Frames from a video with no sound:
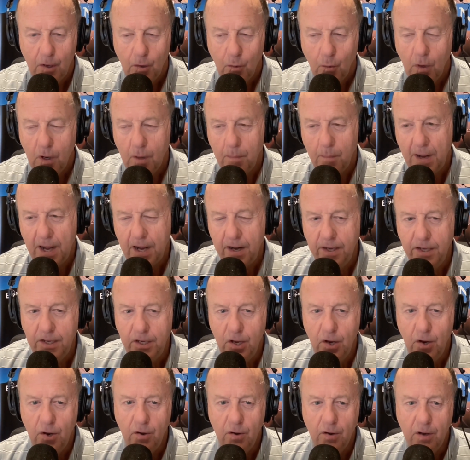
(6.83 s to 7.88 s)
Well, about a
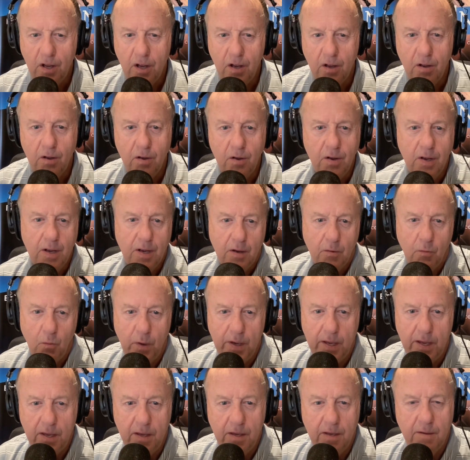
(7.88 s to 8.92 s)
year ago,
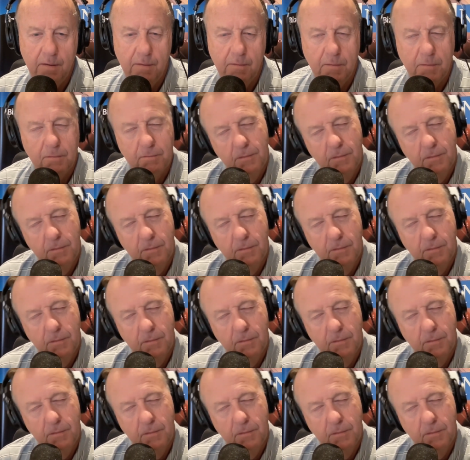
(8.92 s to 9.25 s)
we